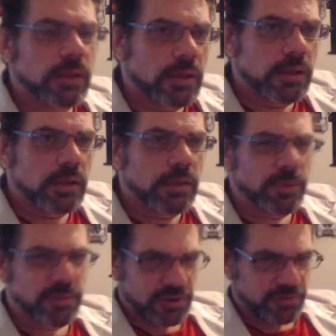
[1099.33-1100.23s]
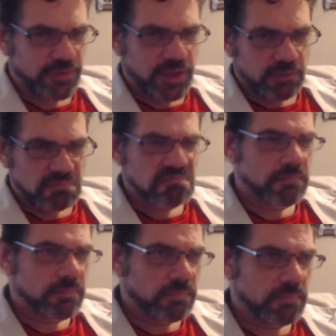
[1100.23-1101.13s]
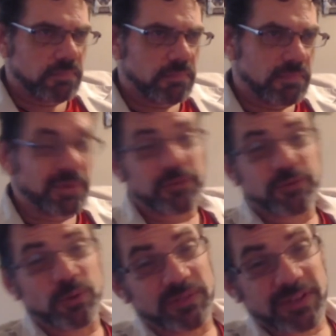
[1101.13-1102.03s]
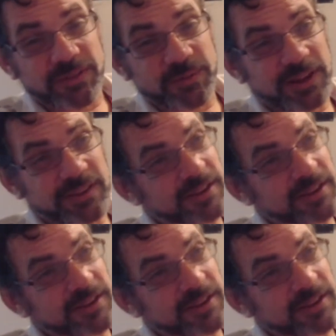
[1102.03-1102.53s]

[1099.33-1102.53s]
there was an event. A few events throughout the year,